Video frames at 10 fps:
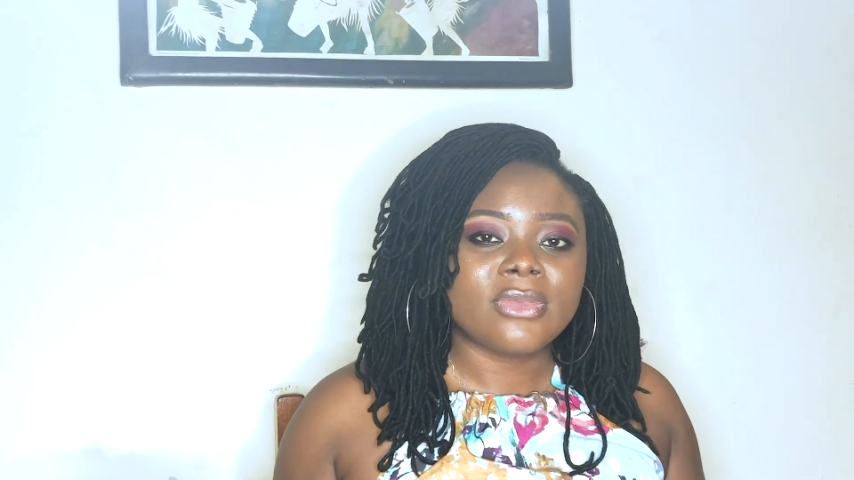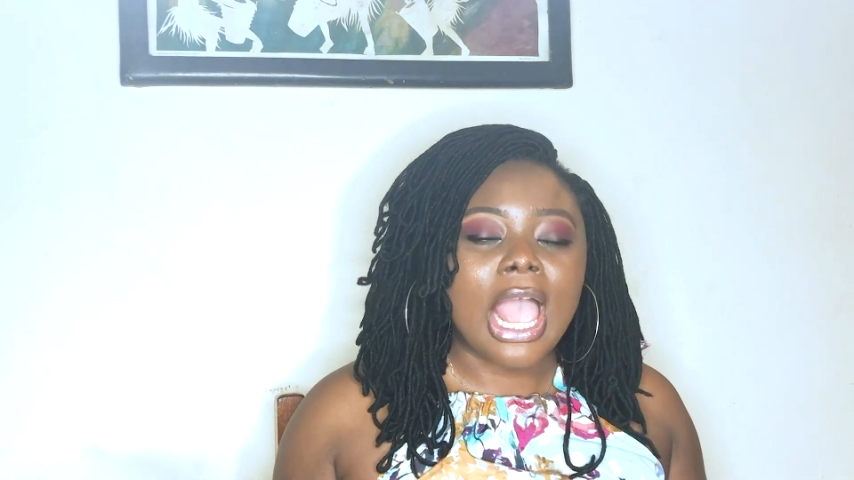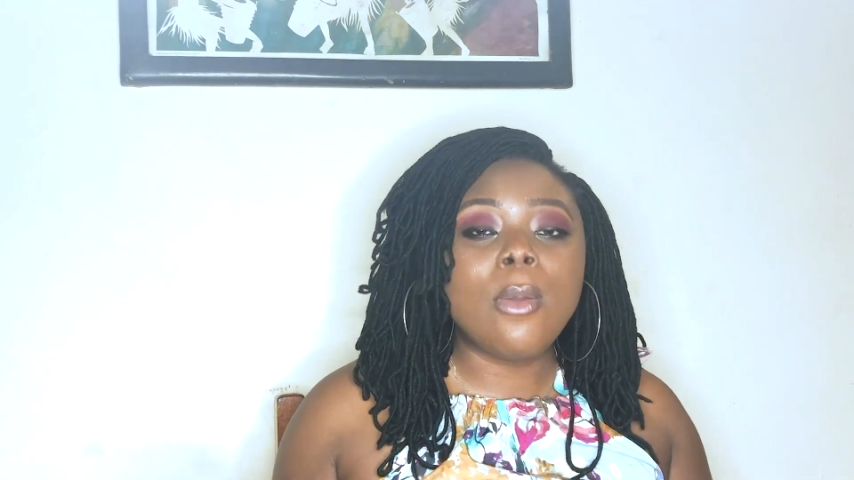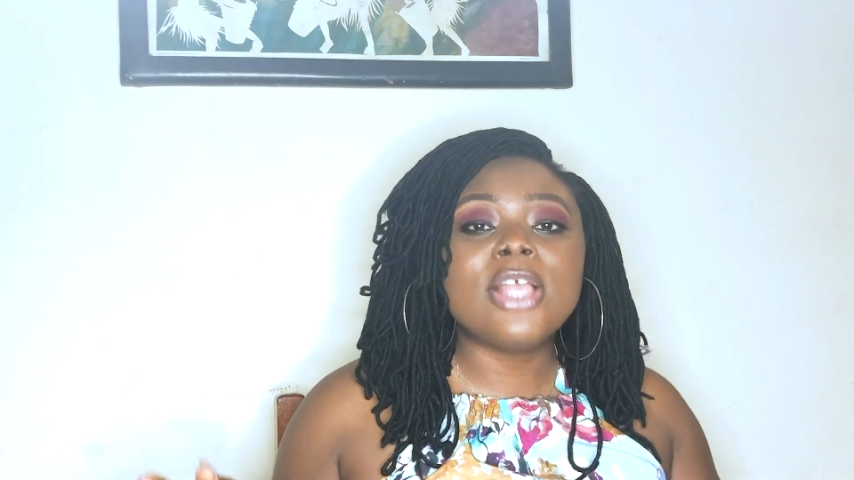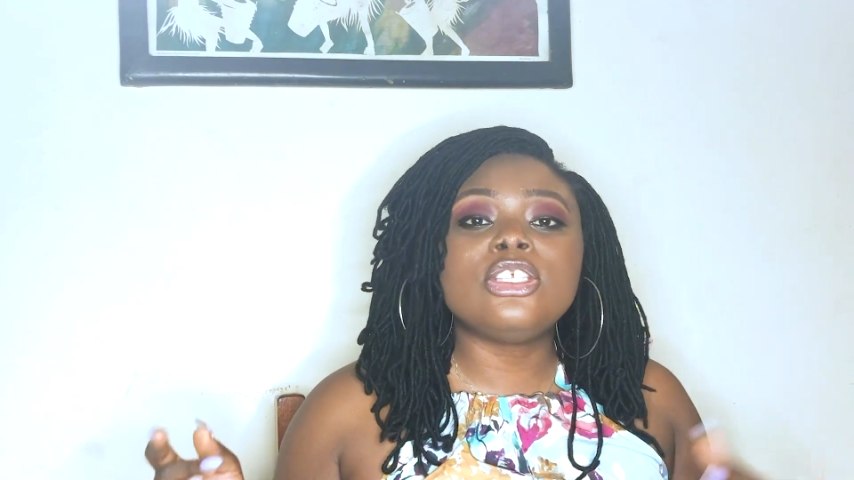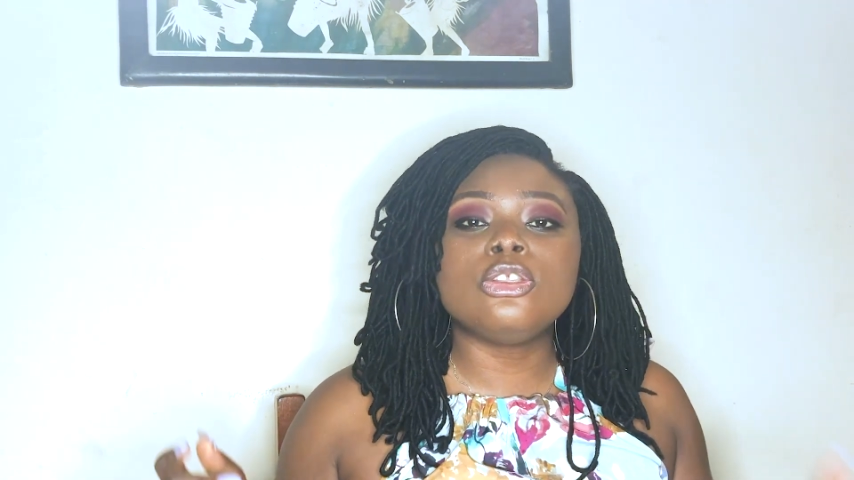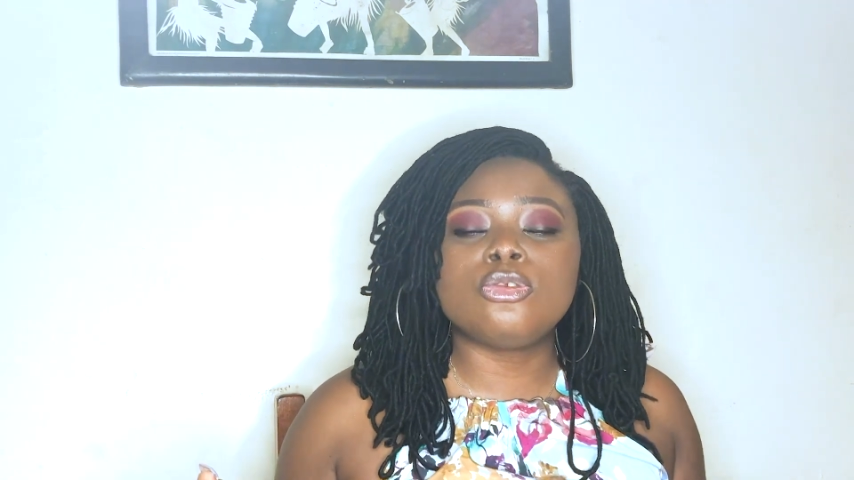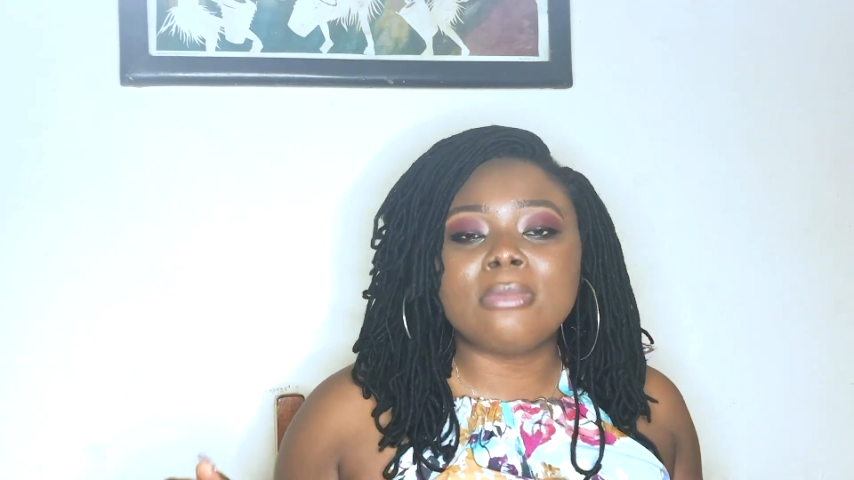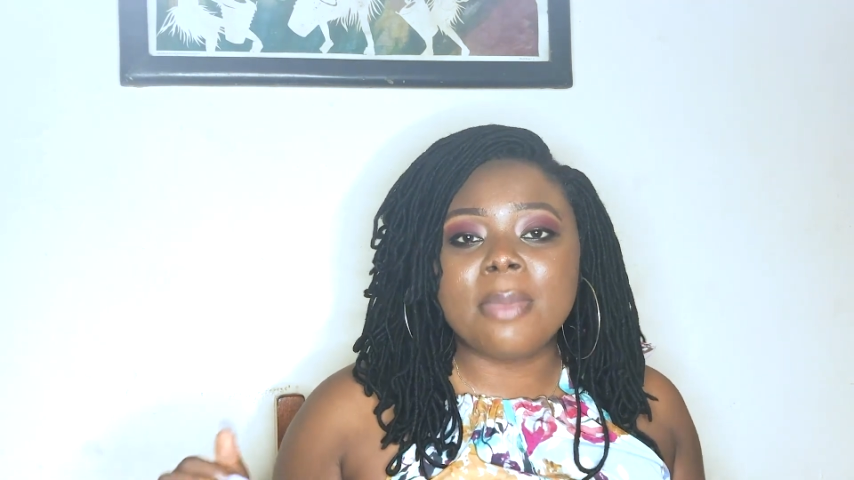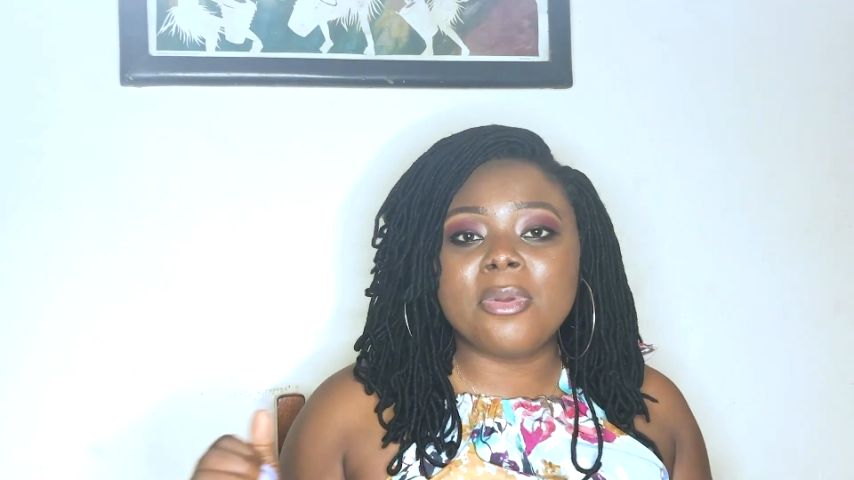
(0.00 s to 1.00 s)
I went into
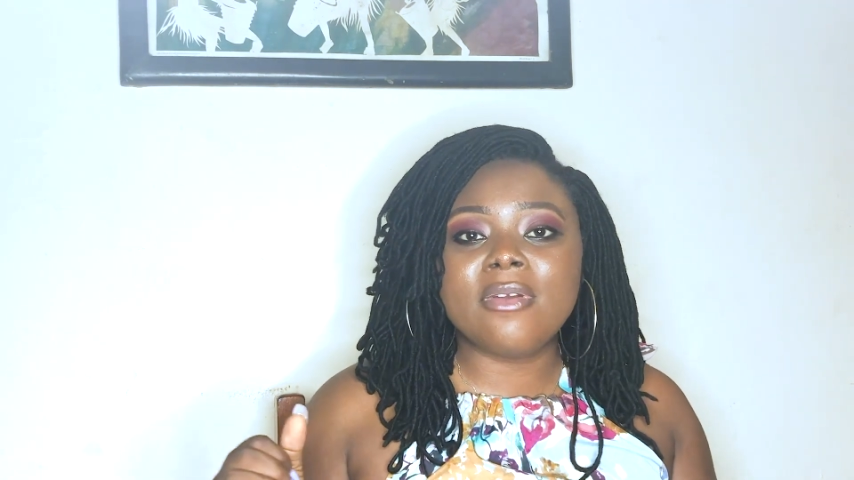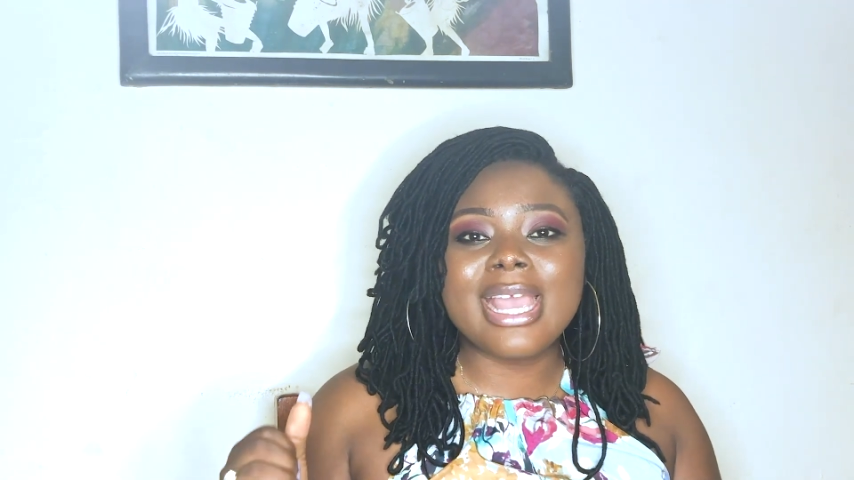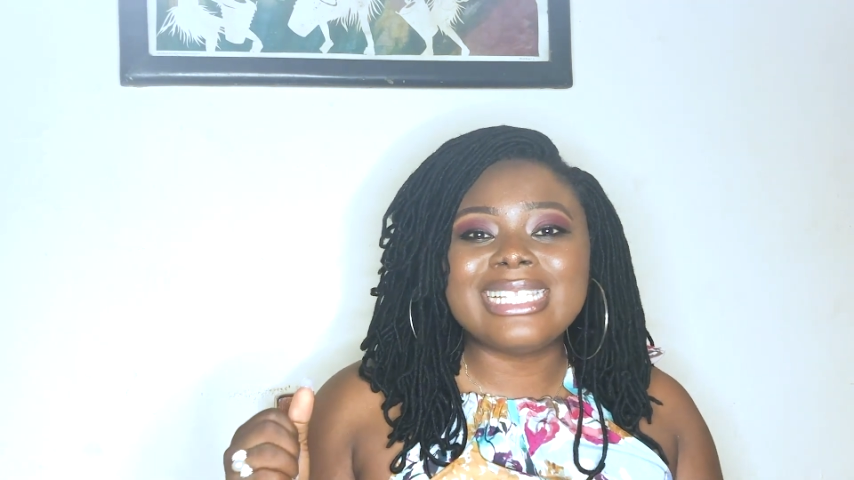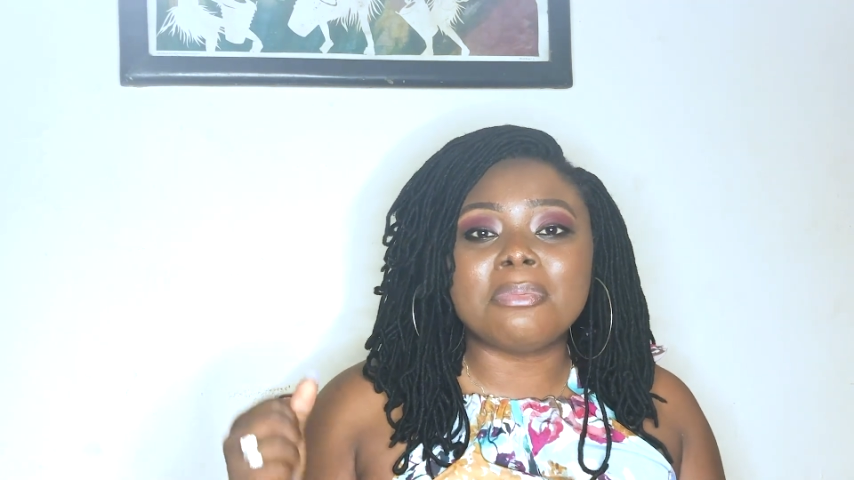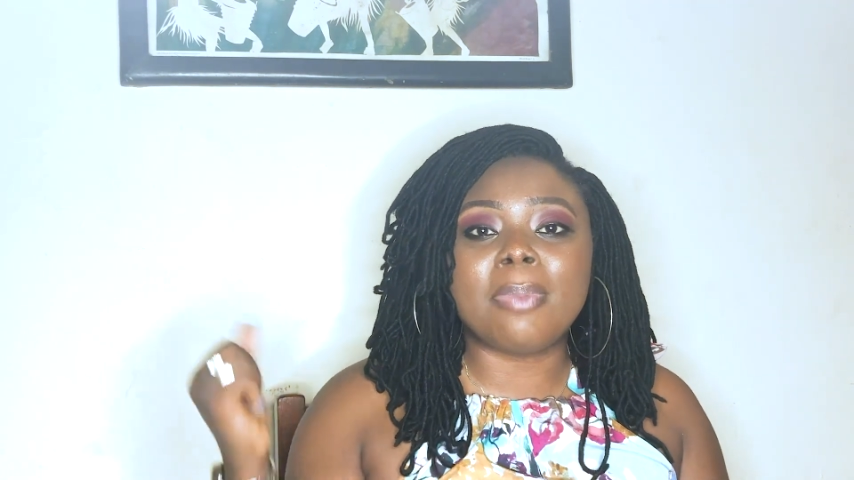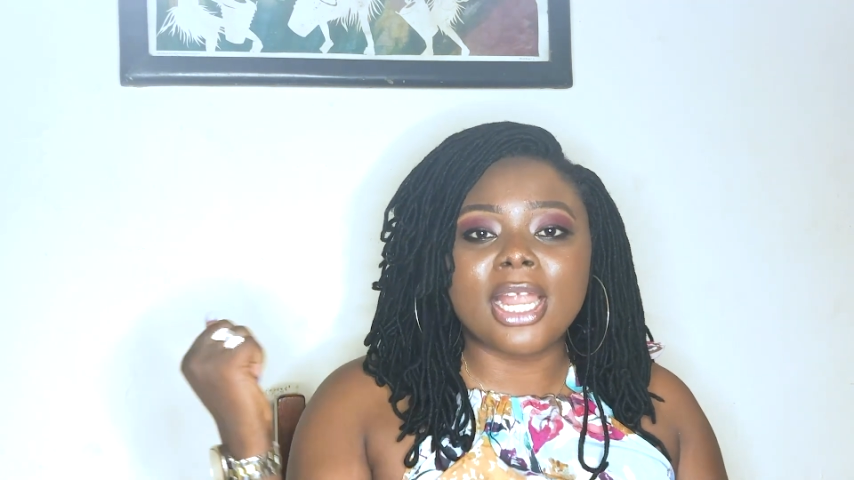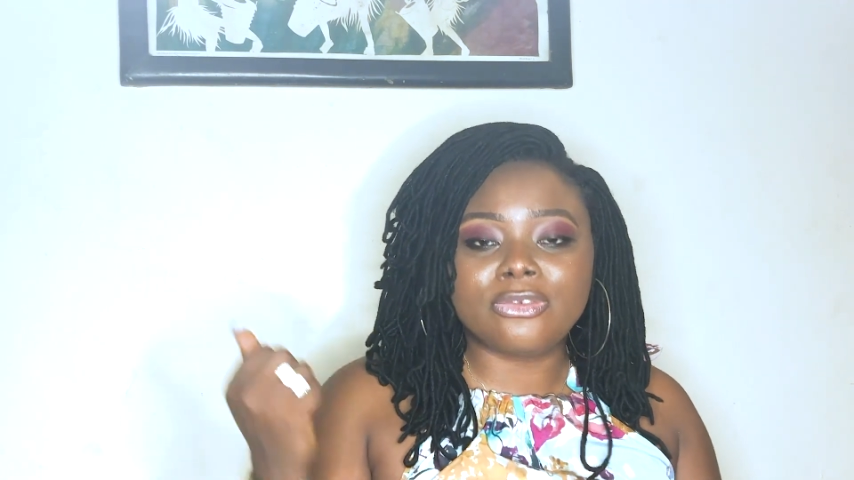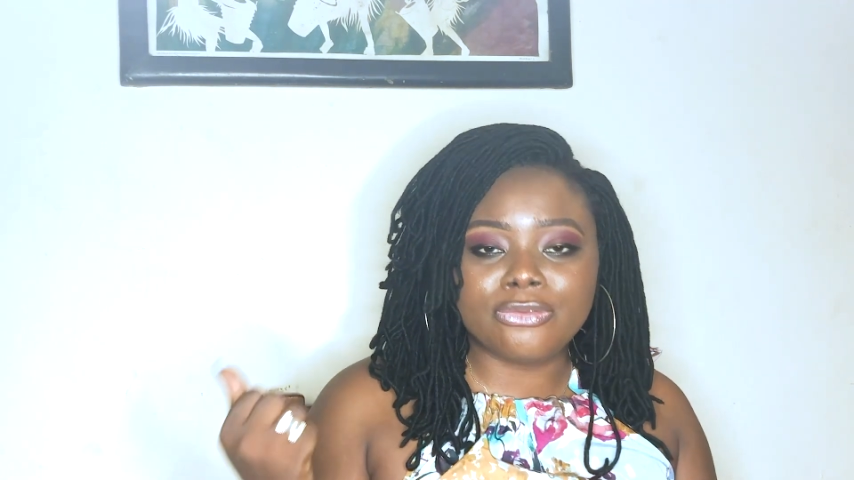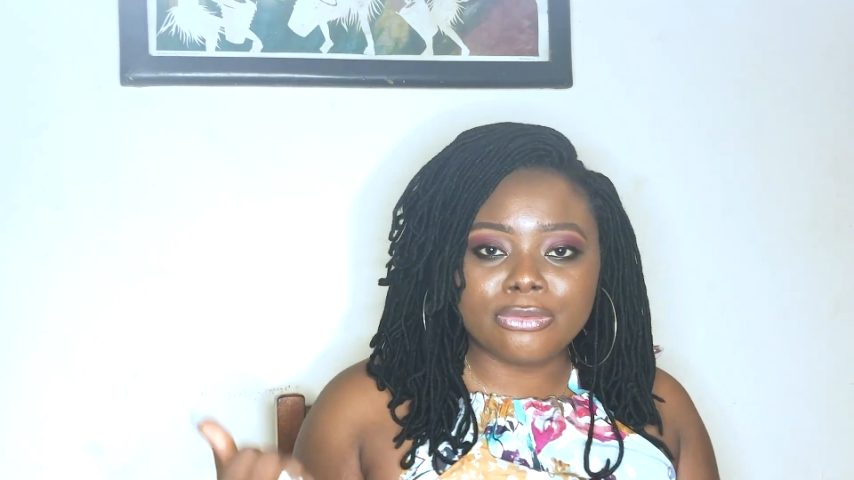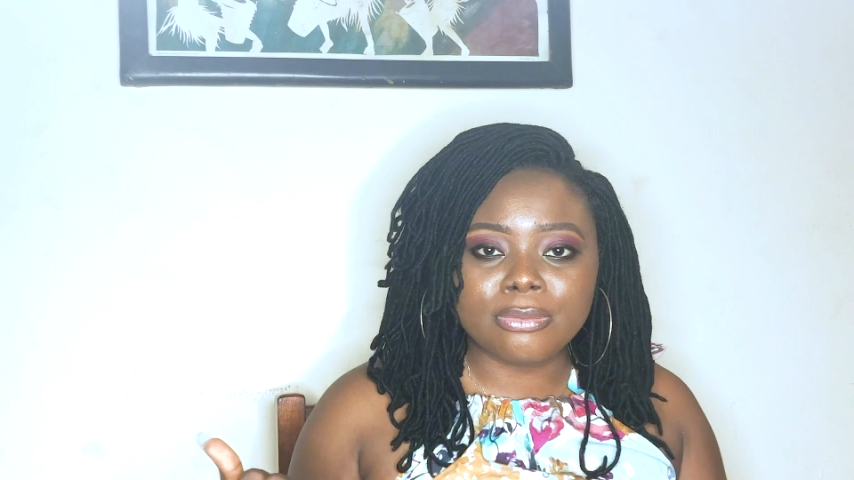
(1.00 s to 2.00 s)
my parents'
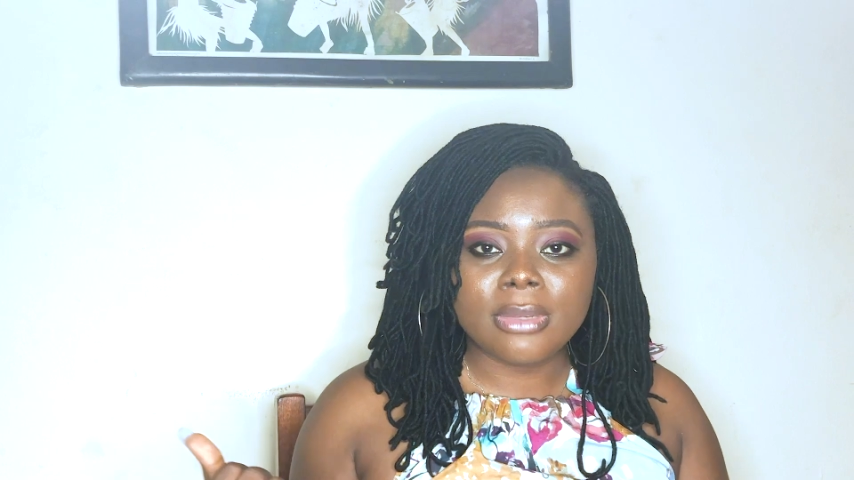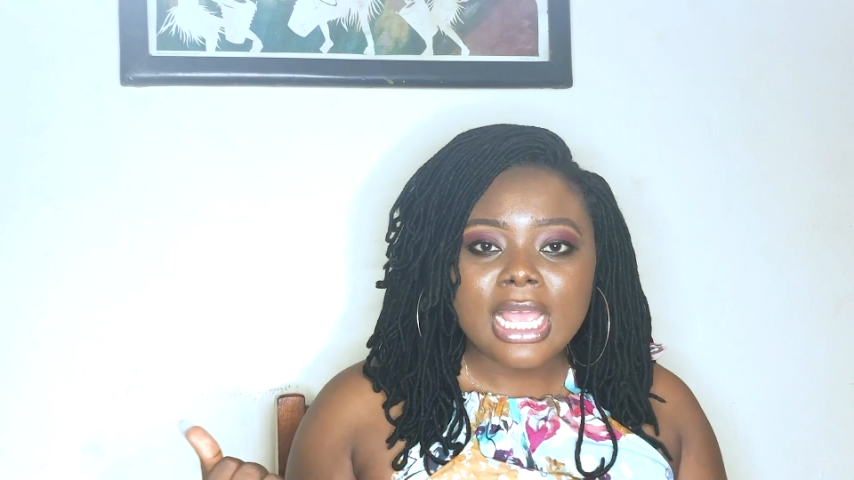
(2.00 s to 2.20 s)
bathroom.